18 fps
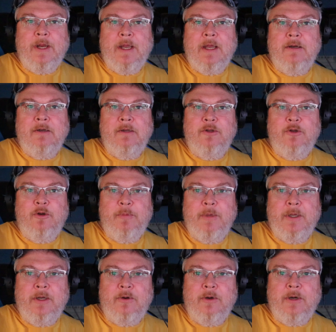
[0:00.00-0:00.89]
a little
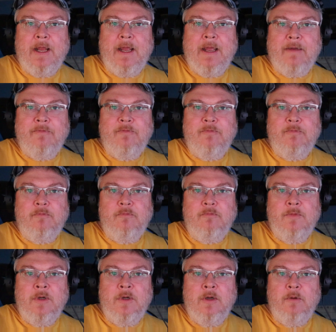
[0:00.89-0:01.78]
bit or to have
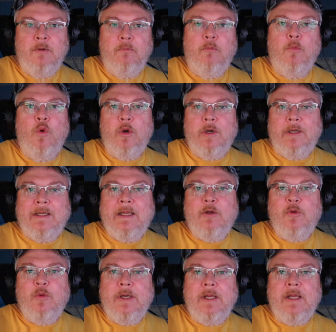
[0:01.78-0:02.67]
more
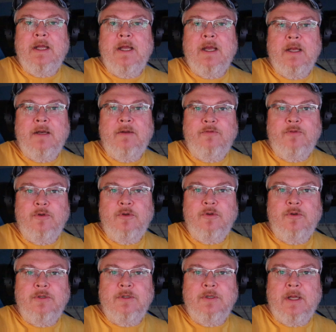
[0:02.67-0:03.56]
liquidy kind of
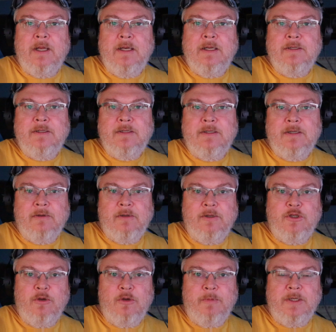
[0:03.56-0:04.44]
foods and not necessarily
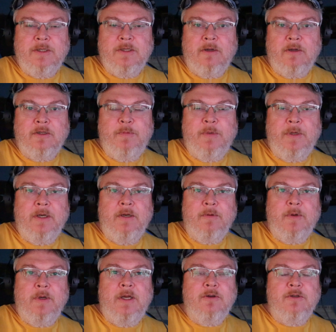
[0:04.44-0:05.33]
so many solids. But
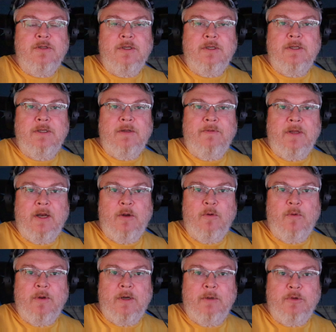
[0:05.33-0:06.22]
here's the stuff that I
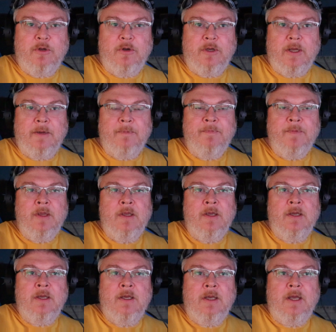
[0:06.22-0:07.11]
wound up cooking.
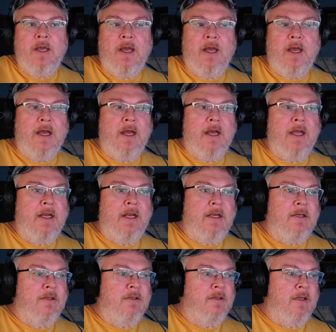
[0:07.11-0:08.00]

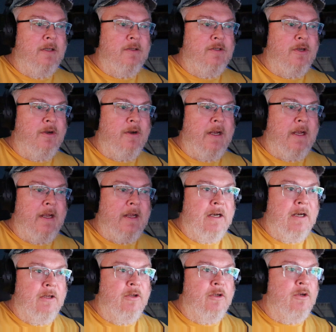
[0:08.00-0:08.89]
Sorry, I got
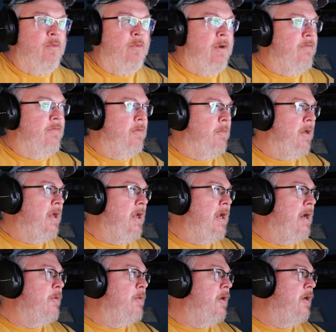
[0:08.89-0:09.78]
to look away from the
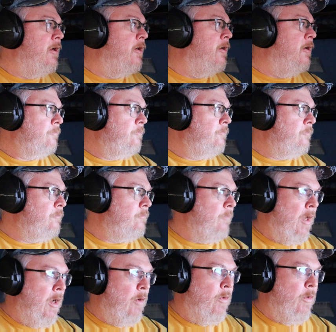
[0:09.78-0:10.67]
camera here.
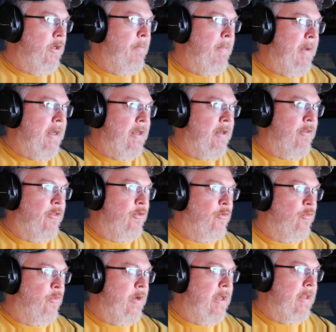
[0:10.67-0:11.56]
I wound up making
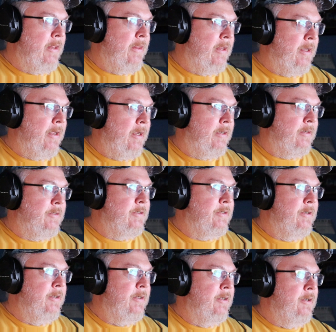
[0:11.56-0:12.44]
three things.
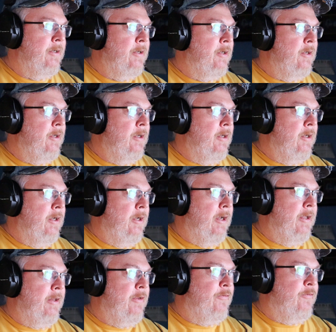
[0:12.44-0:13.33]

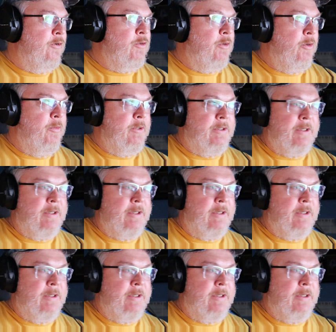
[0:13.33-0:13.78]
The first one was a